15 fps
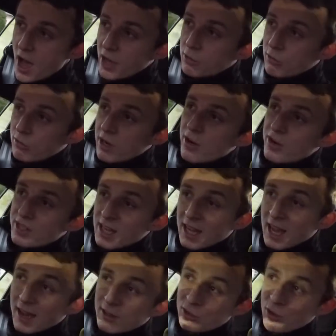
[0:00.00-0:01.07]
career as it
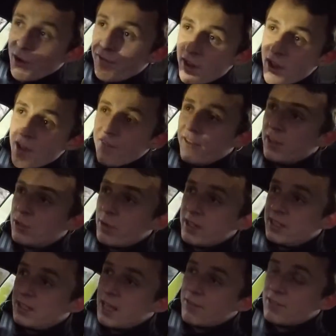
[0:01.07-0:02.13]
kicks off for the
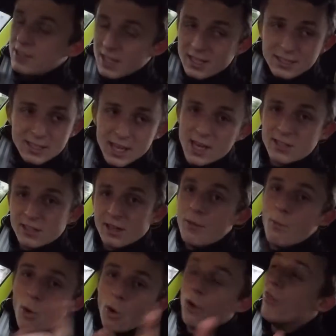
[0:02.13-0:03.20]
2017 season.
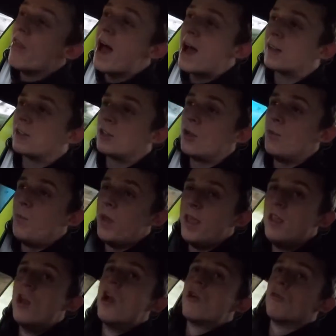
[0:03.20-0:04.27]
More on that to be
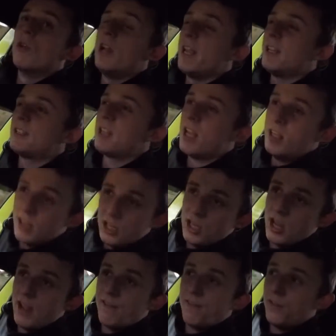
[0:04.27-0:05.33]
released in the
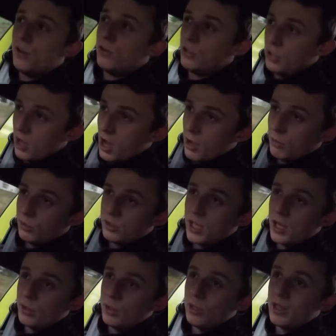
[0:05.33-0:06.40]
near future, I will
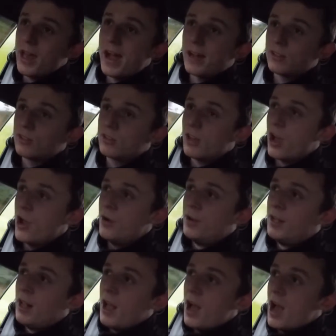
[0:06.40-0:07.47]
tell you that. So
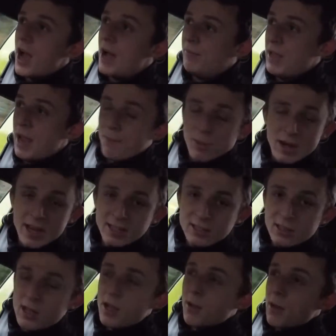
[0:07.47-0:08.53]
yeah,
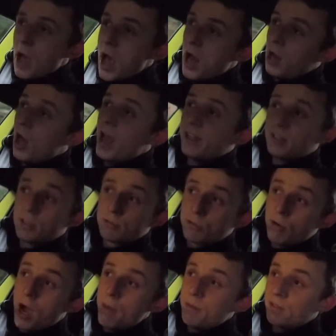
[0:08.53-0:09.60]
please like,
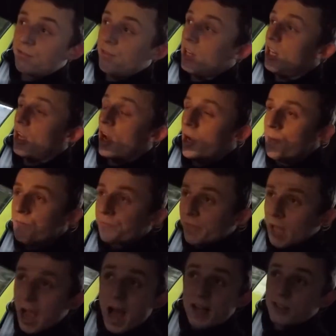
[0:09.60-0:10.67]
subscribe this video,
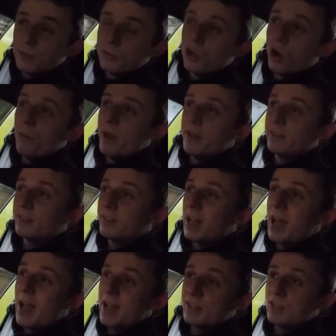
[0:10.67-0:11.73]
add some comments
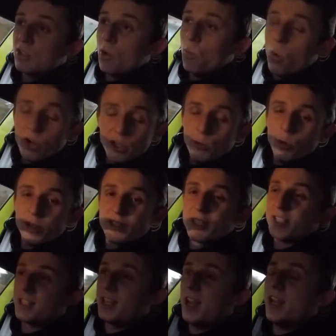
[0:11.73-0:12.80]
as to what you want to
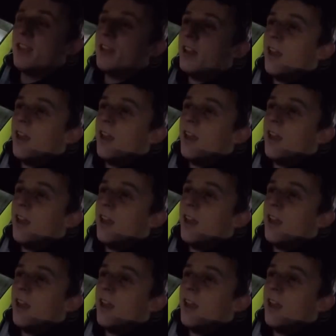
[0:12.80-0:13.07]
see